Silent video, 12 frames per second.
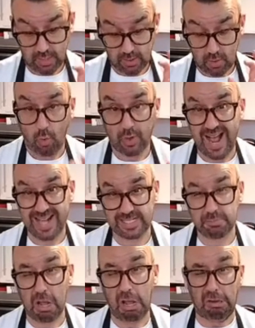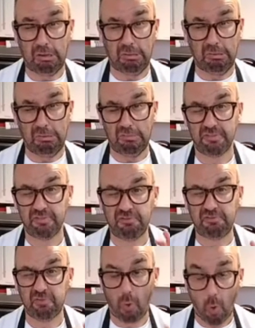or gas mark
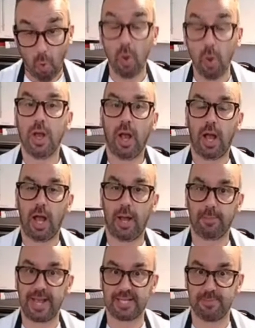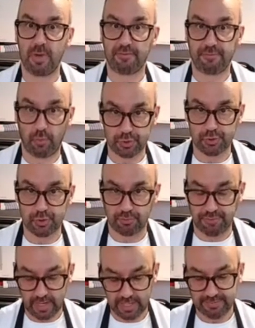4, gas mark
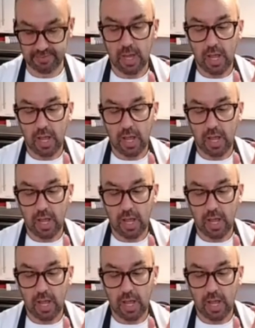4/5,